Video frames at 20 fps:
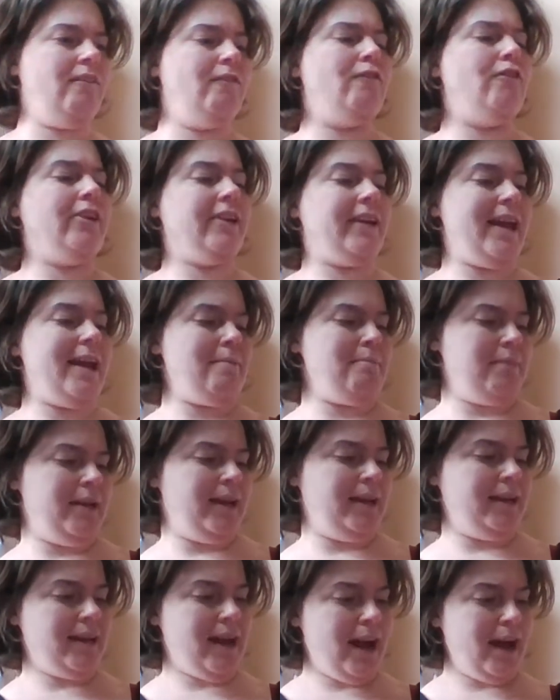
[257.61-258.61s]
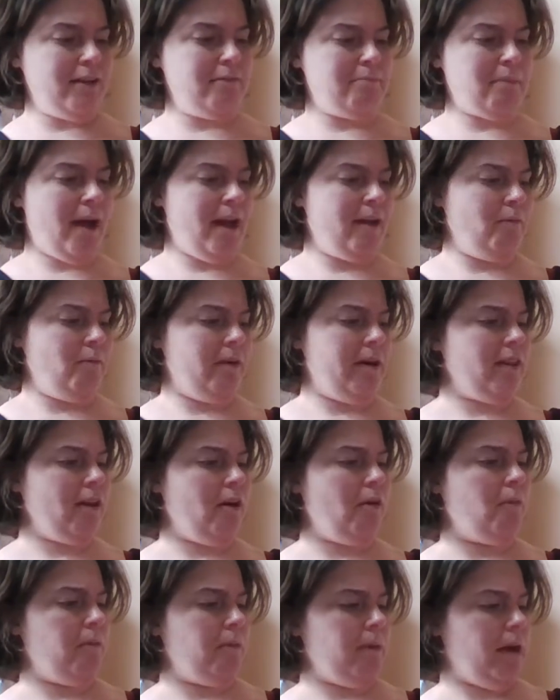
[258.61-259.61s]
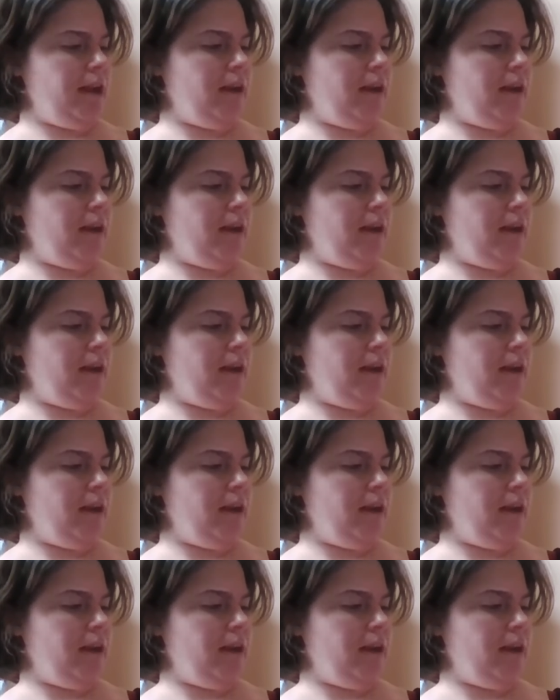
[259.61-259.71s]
Forget Me Not by Willow